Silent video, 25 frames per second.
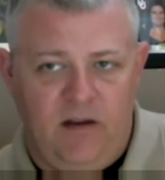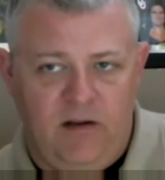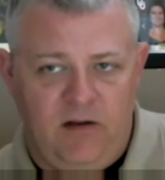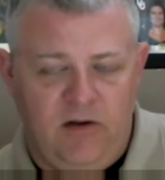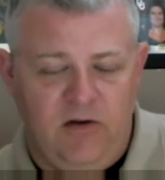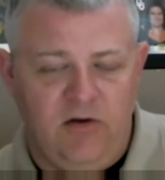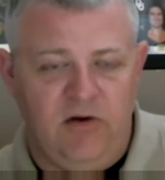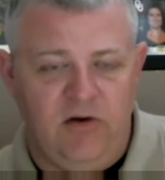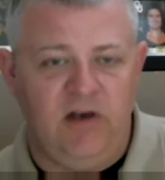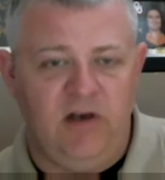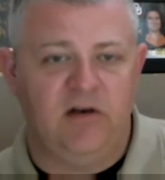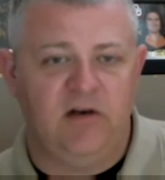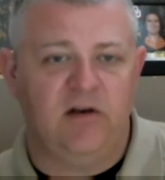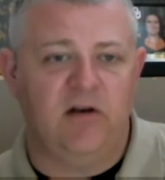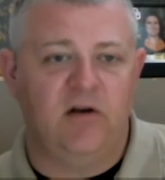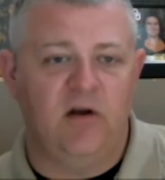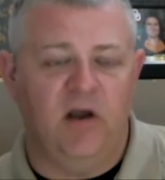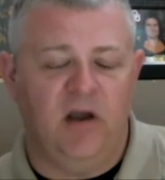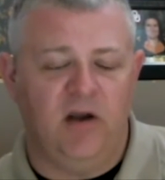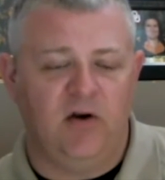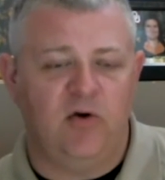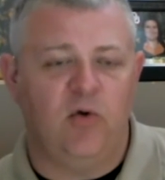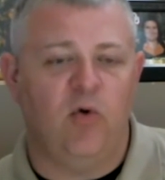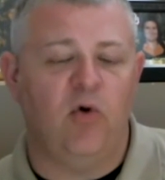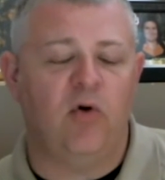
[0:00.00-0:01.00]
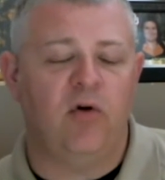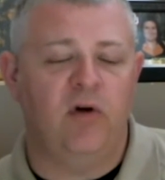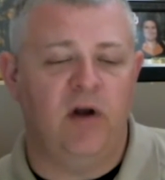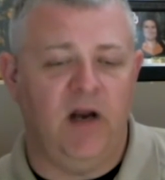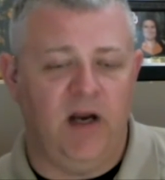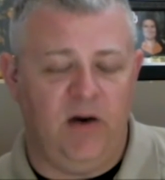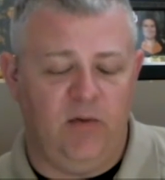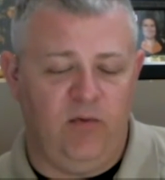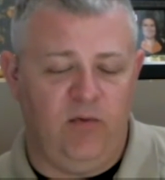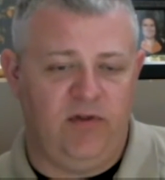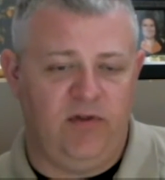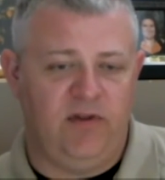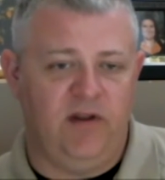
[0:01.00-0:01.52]
You need to
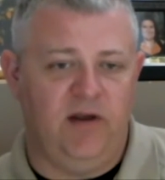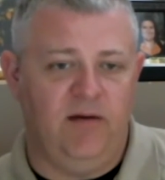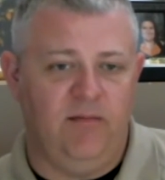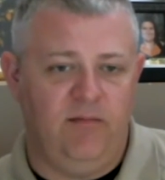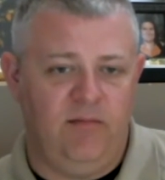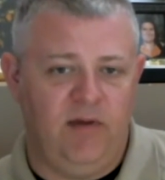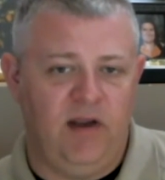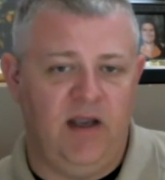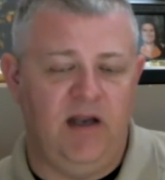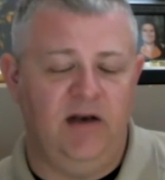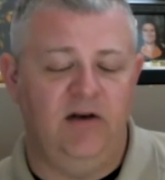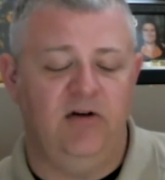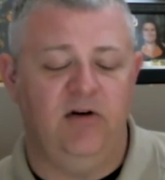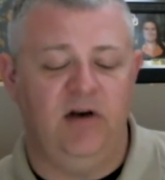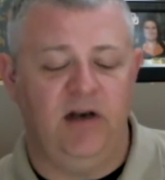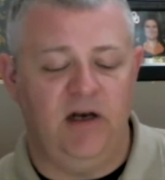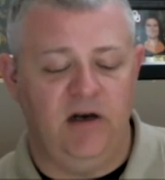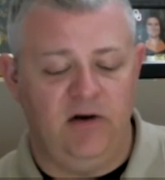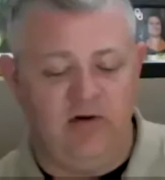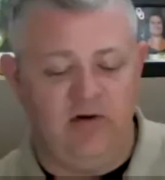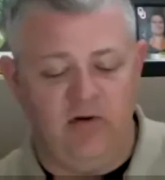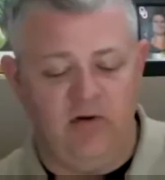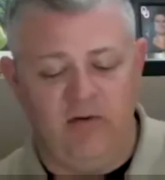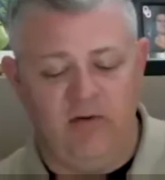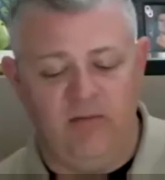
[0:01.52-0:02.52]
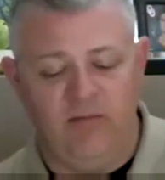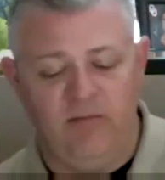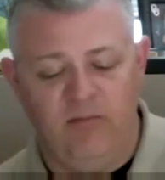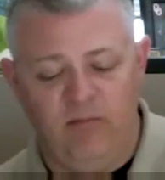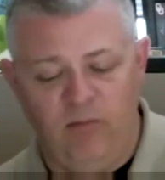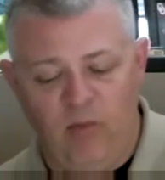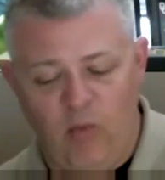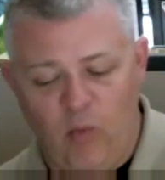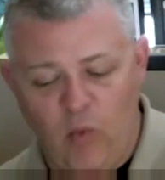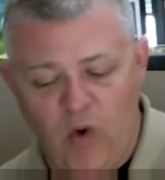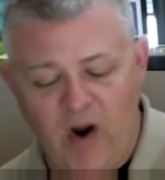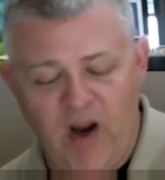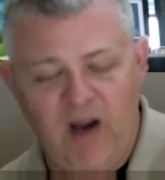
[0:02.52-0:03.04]
coordinate with them, and you need to do it
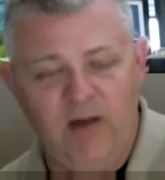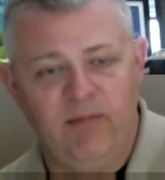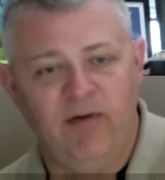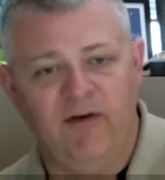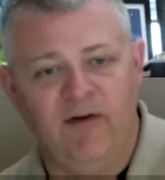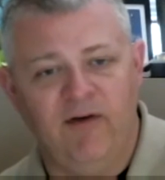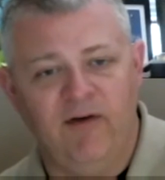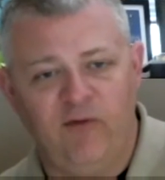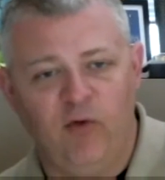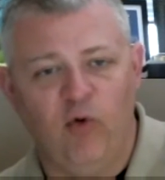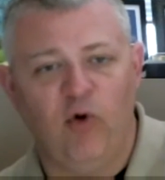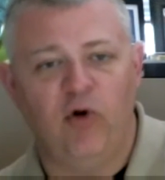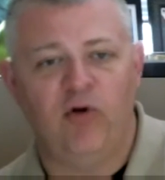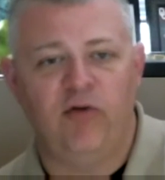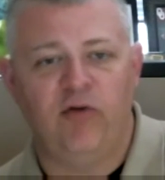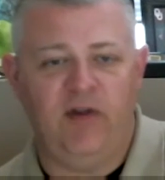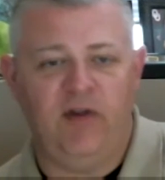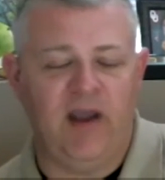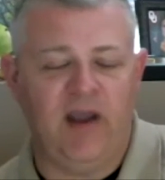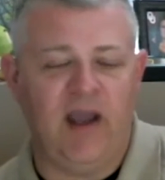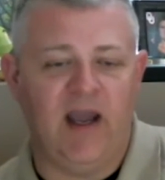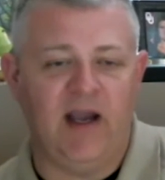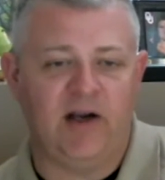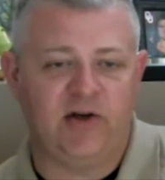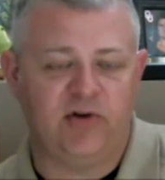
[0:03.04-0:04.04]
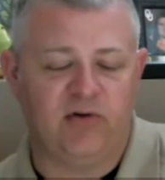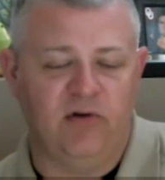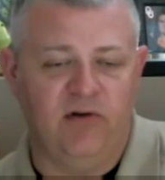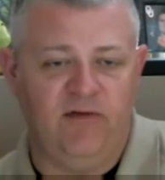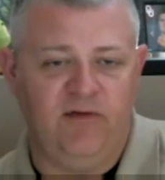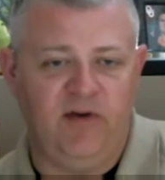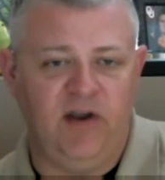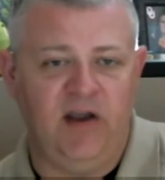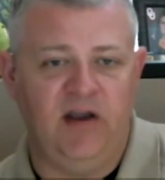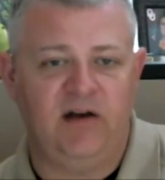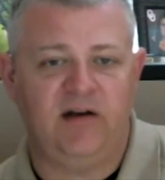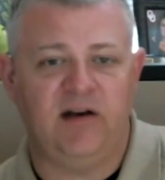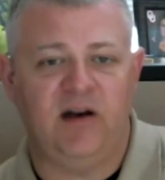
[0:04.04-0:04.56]
way before the actual
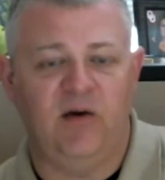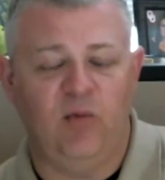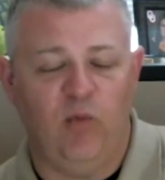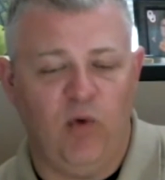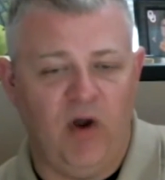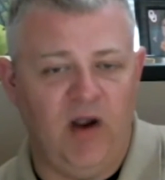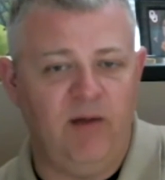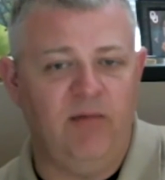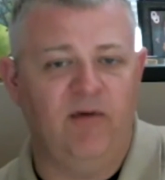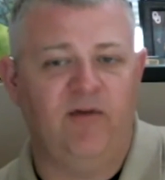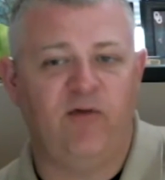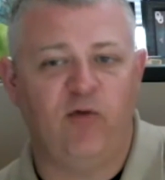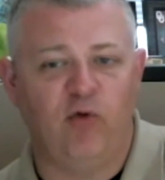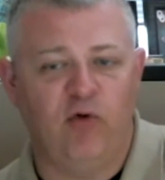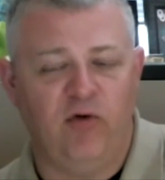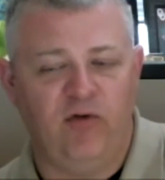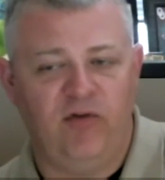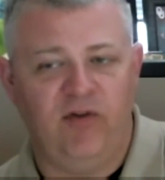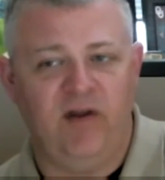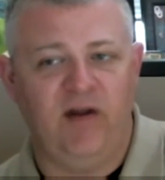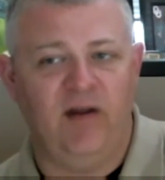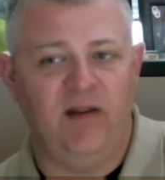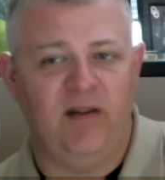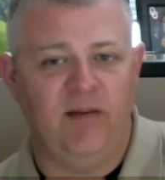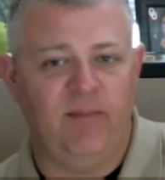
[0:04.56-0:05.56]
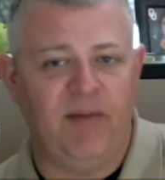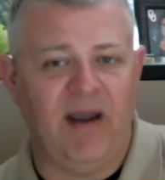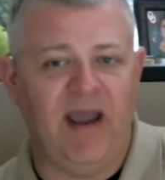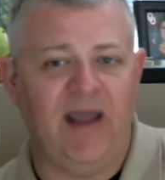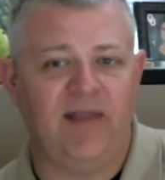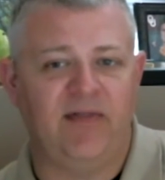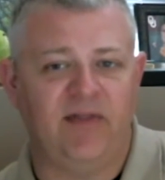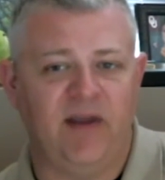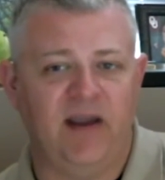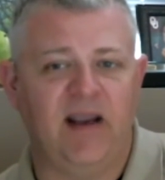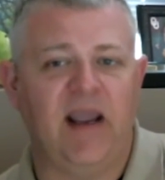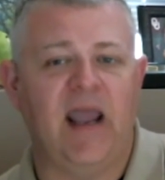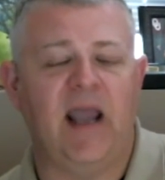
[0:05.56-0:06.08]
event and way before the
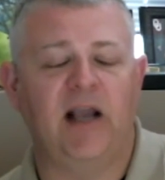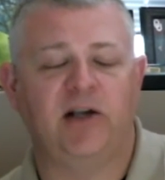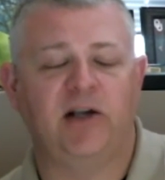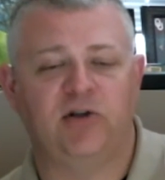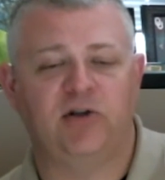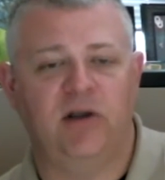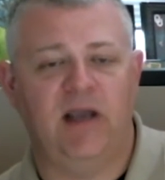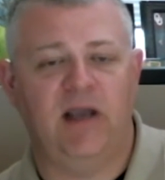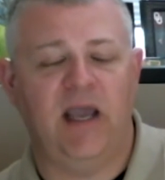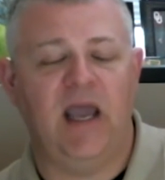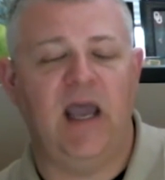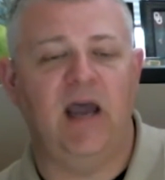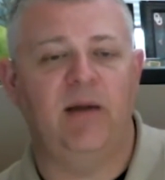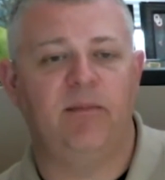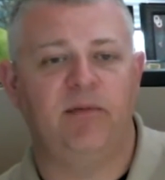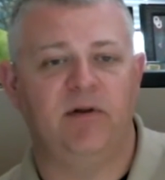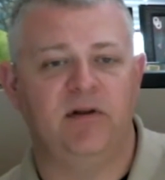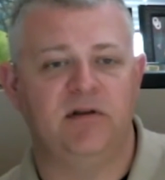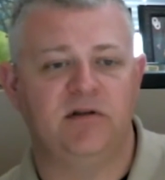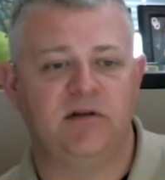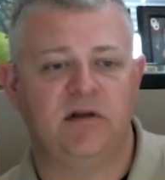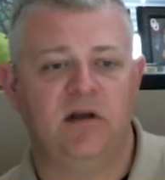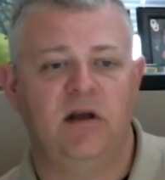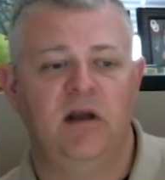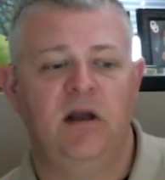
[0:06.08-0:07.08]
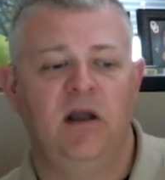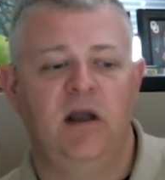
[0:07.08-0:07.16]
bad thing actually happens.